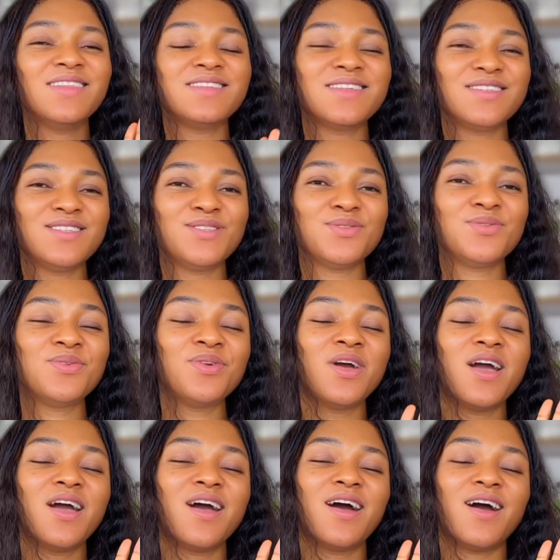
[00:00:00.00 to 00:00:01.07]
to do
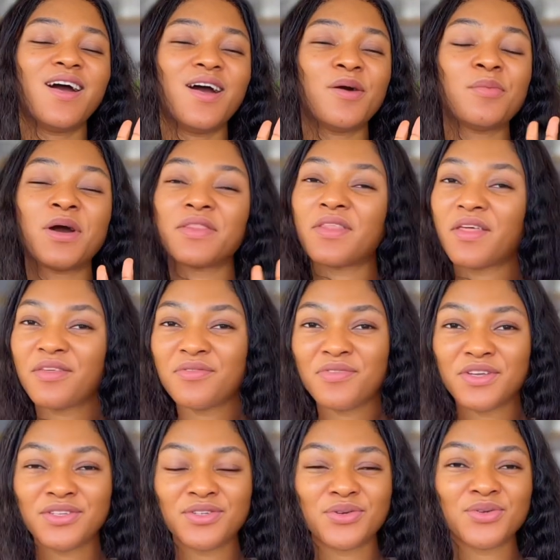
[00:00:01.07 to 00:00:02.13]
another
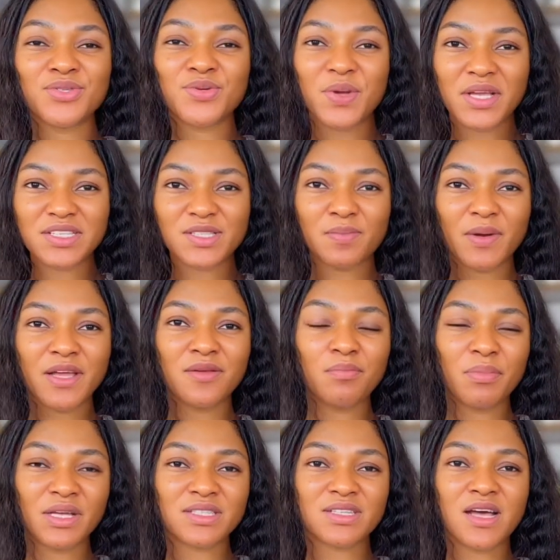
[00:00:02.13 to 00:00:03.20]
video to explain
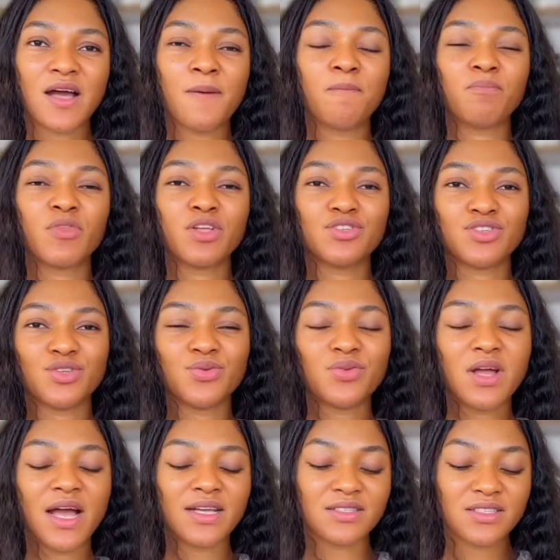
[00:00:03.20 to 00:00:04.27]
better to you
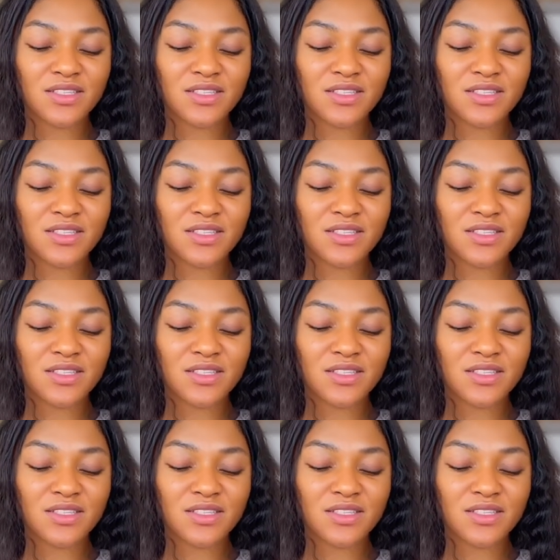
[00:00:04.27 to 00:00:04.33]
guys.